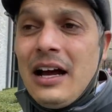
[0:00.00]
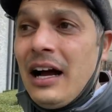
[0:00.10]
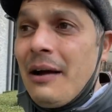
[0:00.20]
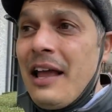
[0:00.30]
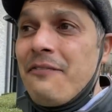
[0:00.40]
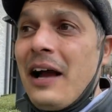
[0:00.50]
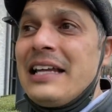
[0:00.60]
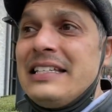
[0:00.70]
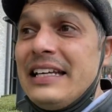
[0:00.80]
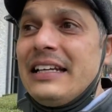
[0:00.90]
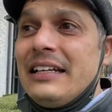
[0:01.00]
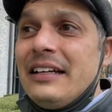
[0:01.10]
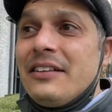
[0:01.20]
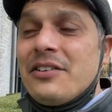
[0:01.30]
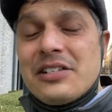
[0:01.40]
Uh, if I did,
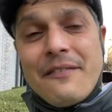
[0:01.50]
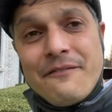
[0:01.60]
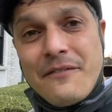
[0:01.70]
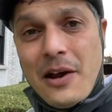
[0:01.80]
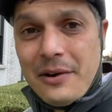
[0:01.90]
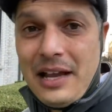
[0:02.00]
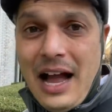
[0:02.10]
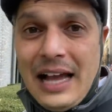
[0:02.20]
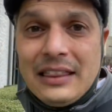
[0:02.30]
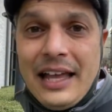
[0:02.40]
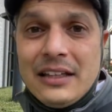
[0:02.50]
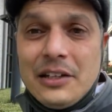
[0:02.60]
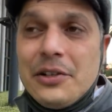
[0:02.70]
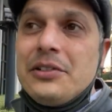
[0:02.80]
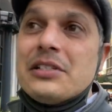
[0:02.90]
there's a very high
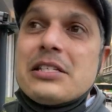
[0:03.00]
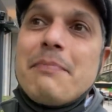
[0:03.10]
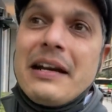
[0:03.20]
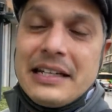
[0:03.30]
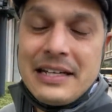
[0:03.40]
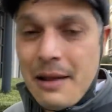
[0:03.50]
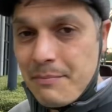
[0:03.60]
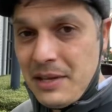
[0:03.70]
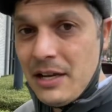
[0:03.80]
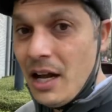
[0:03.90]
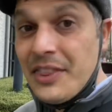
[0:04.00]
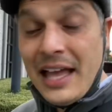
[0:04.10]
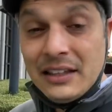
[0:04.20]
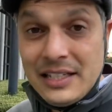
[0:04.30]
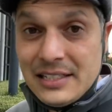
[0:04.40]
likelihood, despite it not being on
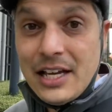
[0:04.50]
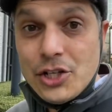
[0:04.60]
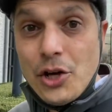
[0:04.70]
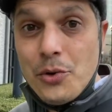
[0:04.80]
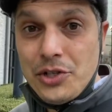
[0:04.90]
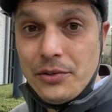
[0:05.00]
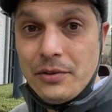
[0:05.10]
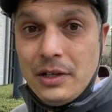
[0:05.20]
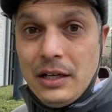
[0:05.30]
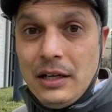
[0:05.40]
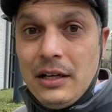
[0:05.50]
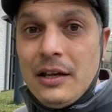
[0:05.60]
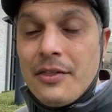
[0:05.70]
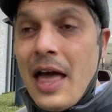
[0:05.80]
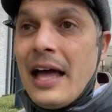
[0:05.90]
that list I showed you,
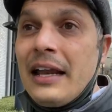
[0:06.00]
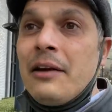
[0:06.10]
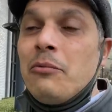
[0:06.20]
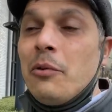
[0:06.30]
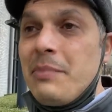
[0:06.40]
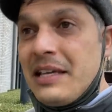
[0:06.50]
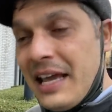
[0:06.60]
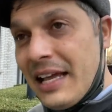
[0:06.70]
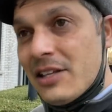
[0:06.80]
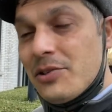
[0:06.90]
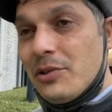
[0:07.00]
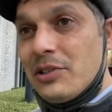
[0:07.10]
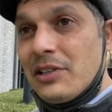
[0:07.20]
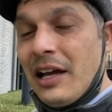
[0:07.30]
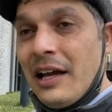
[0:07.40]
that it will be
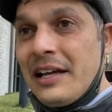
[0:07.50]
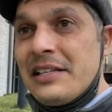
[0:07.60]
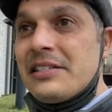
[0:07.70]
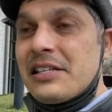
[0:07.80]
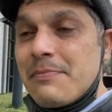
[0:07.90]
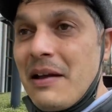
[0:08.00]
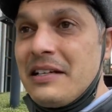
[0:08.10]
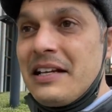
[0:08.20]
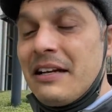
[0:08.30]
canceled uh, and suspended.